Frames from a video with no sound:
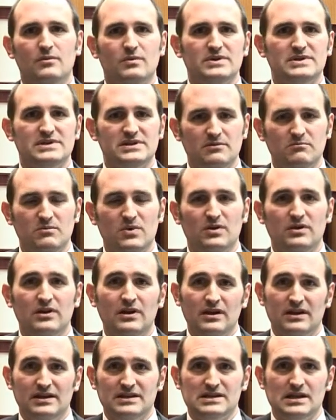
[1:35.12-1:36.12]
where someone
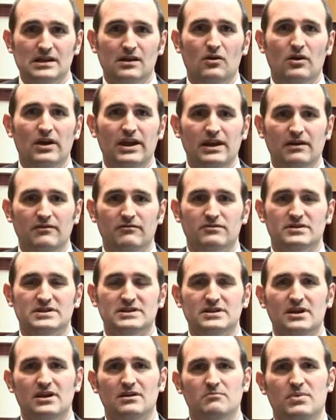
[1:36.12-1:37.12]
is lying for a
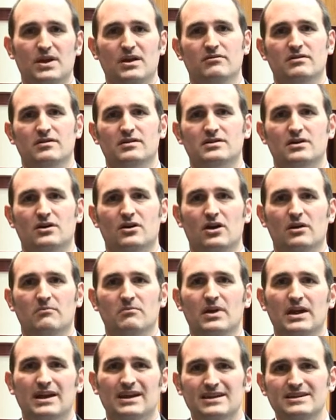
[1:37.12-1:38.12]
certain period of
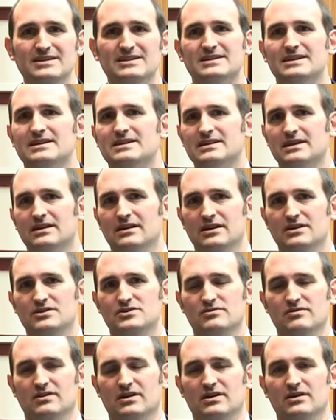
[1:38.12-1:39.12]
time consistently
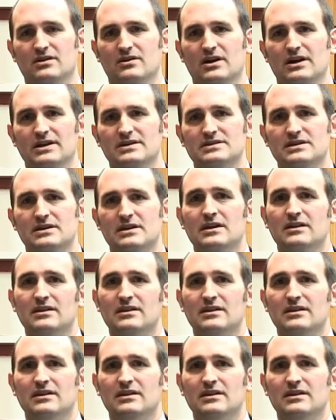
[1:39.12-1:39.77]
during the night.